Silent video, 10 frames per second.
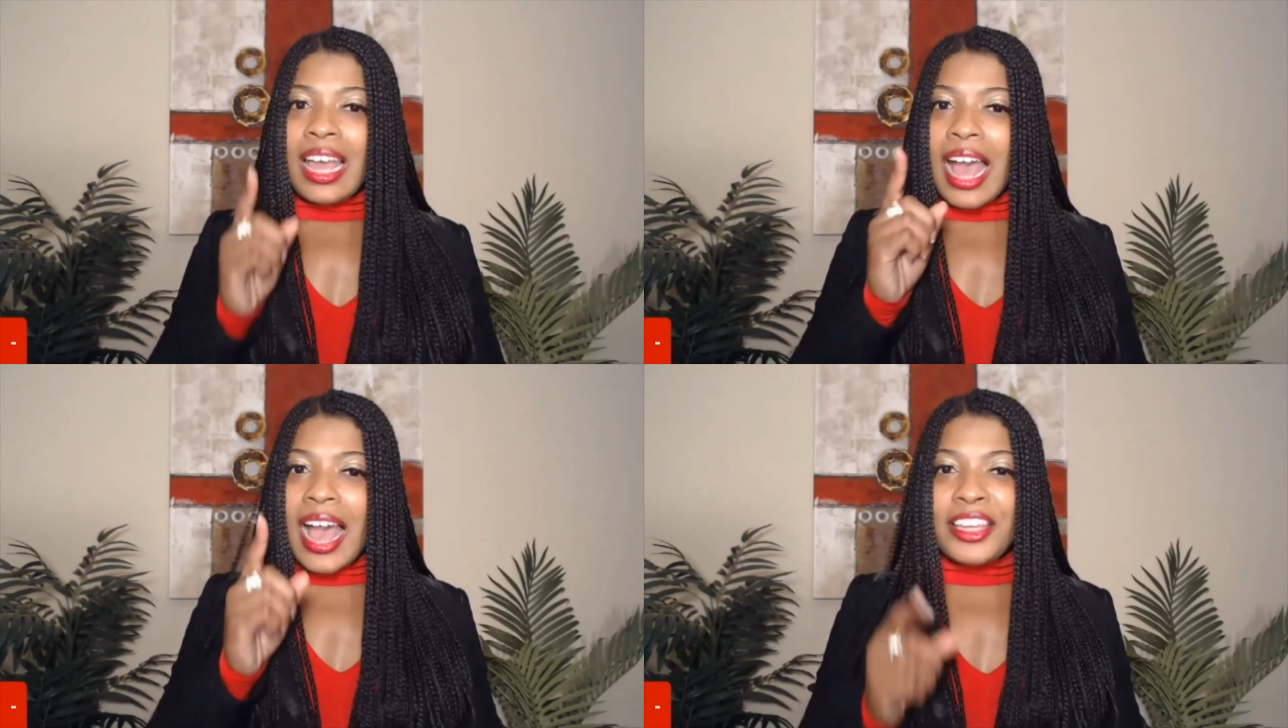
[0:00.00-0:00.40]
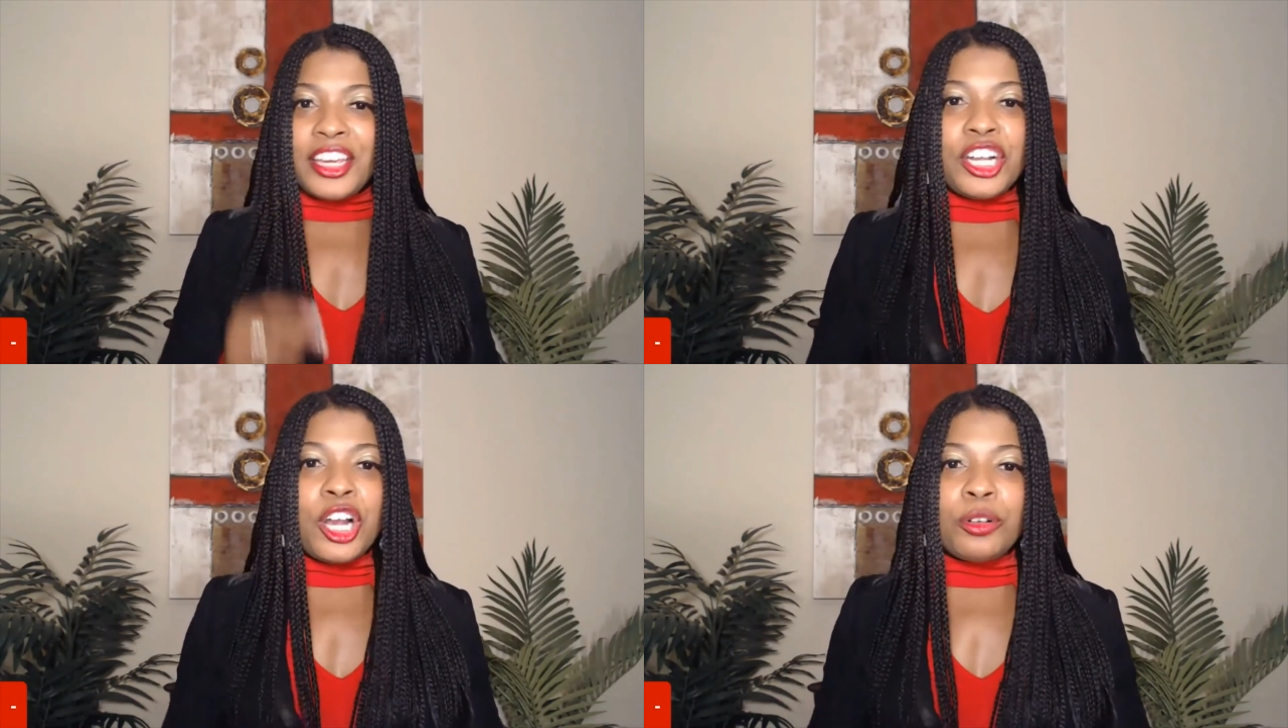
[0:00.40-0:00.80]
I
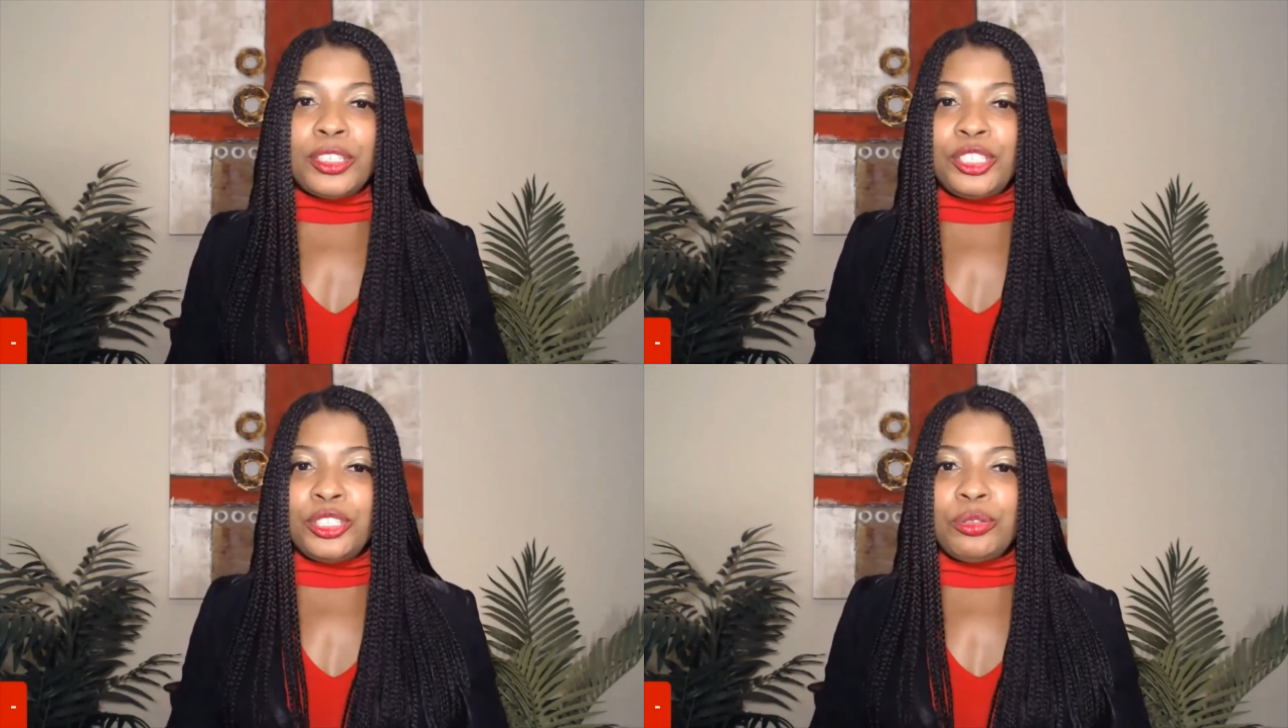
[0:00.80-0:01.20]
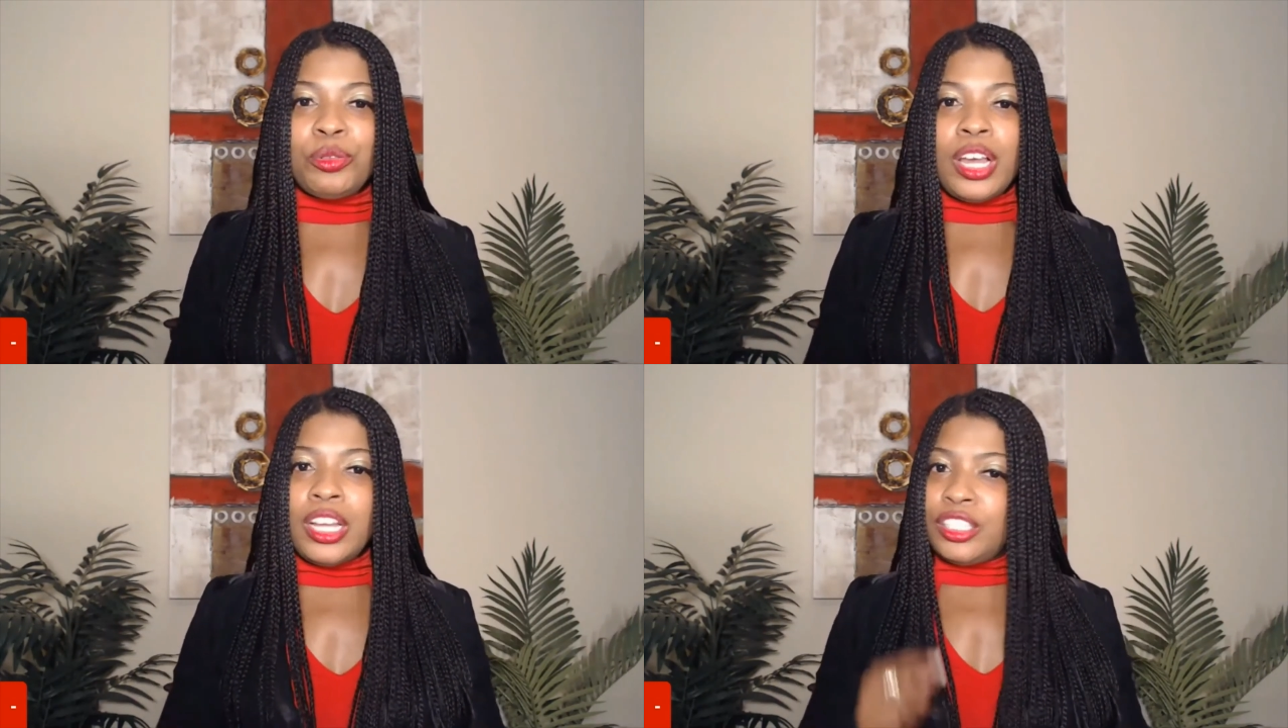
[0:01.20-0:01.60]
encourage
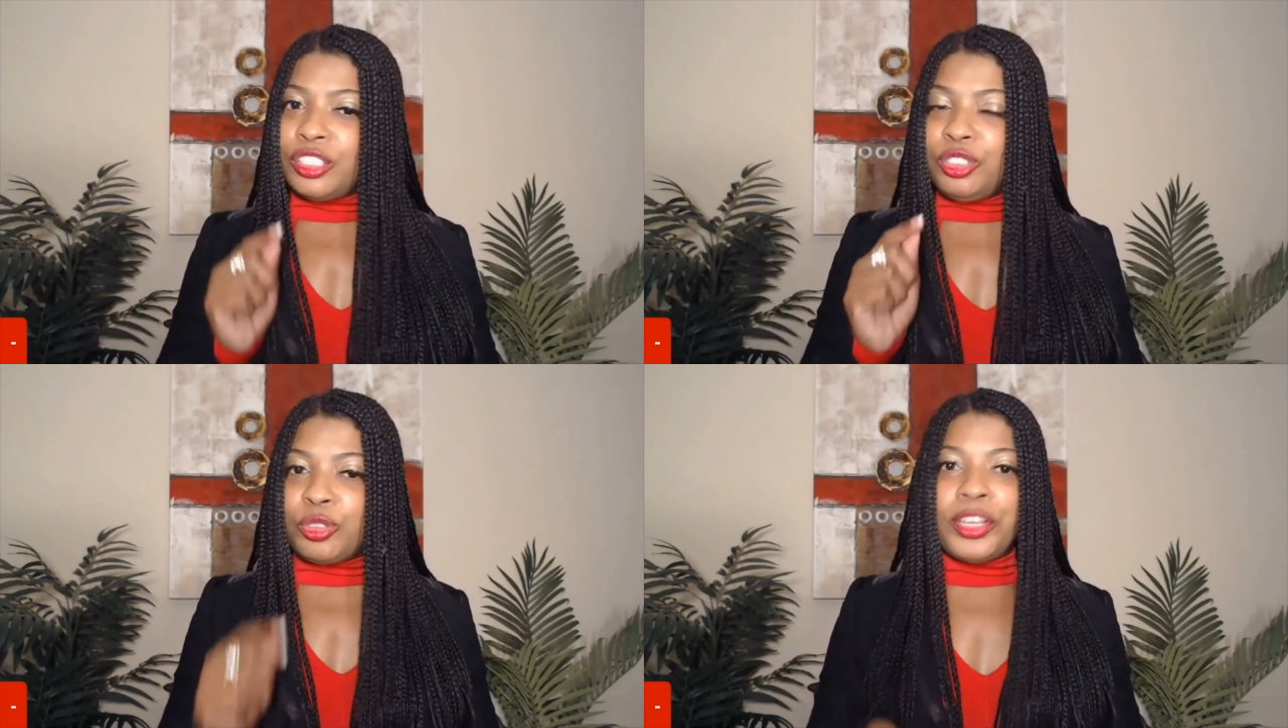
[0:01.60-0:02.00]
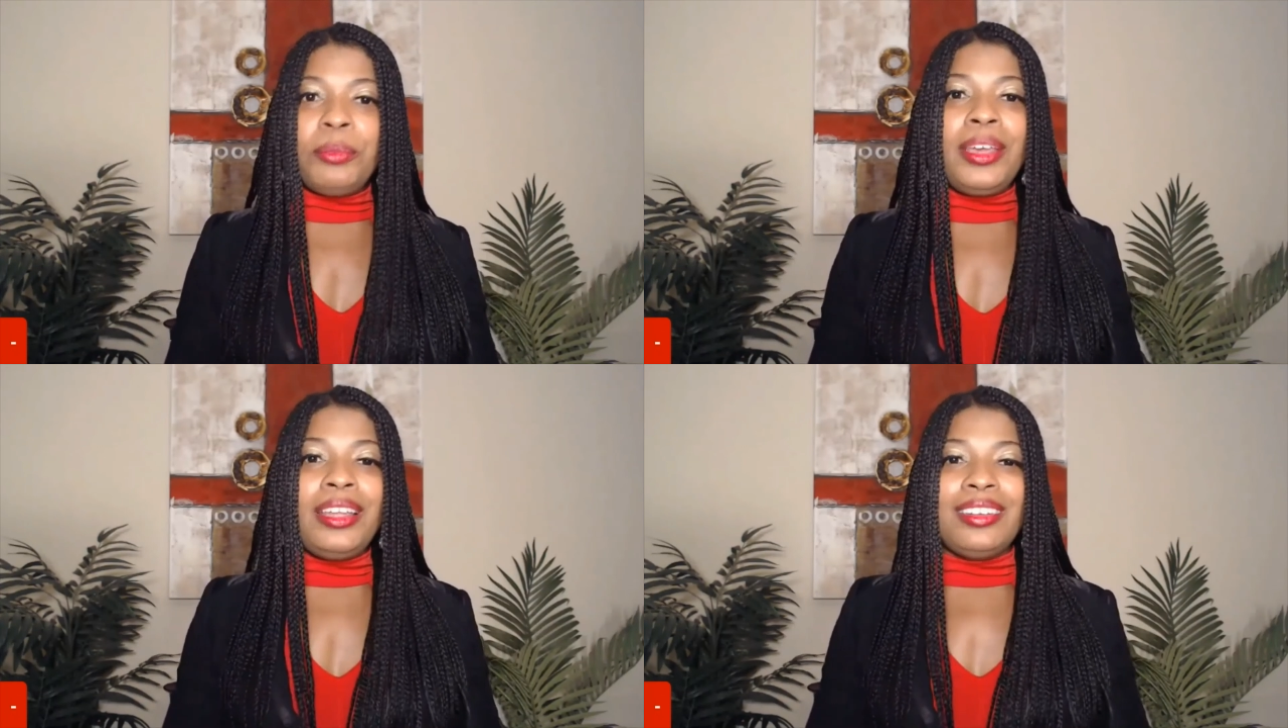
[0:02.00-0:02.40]
you to
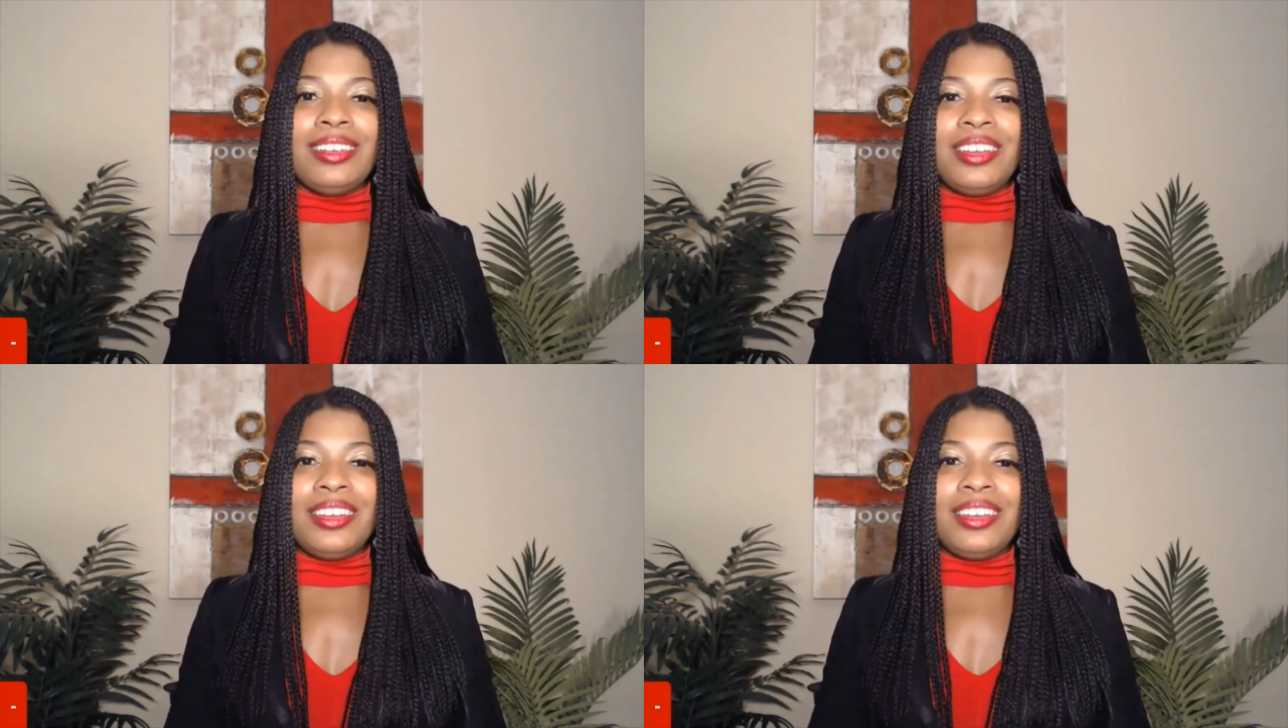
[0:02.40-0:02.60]
dream it,